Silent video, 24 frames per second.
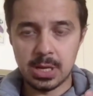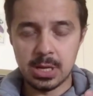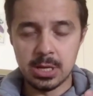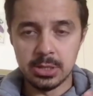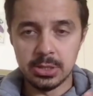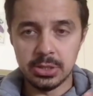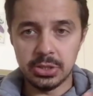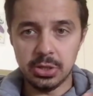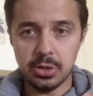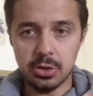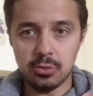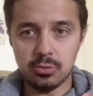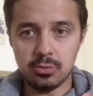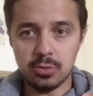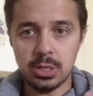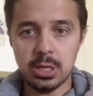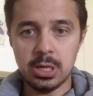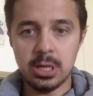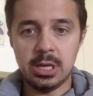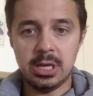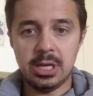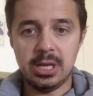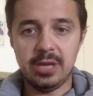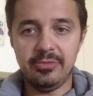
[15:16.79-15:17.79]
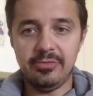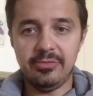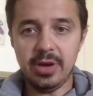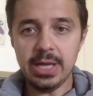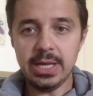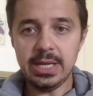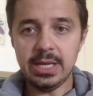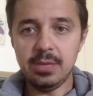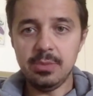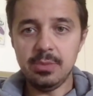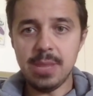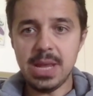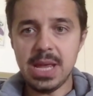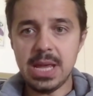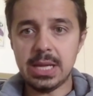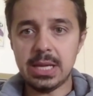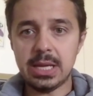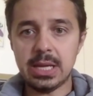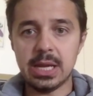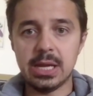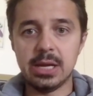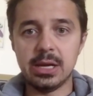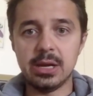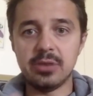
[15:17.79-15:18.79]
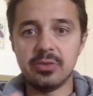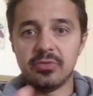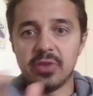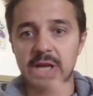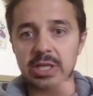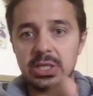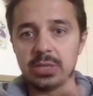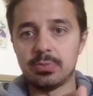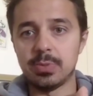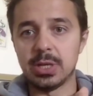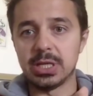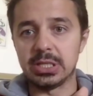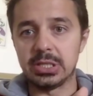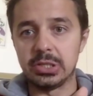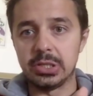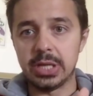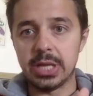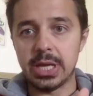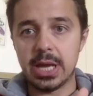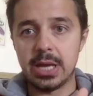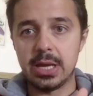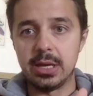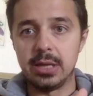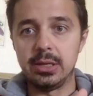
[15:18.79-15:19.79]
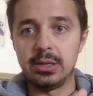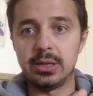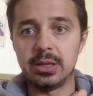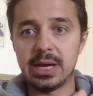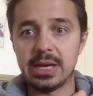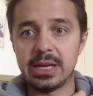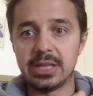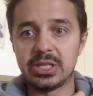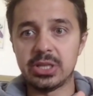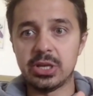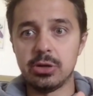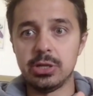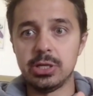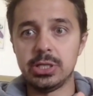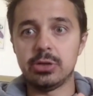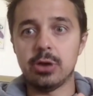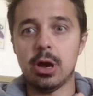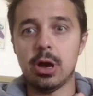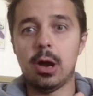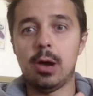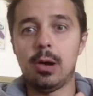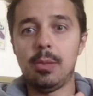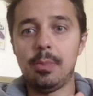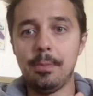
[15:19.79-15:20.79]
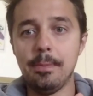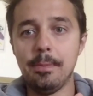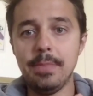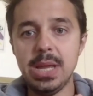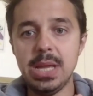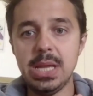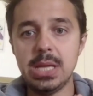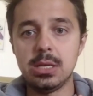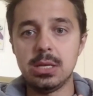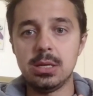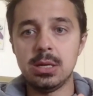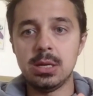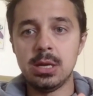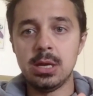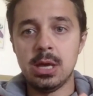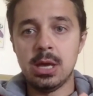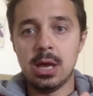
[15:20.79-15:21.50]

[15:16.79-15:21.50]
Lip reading: So if I can make an investment today that is going to help me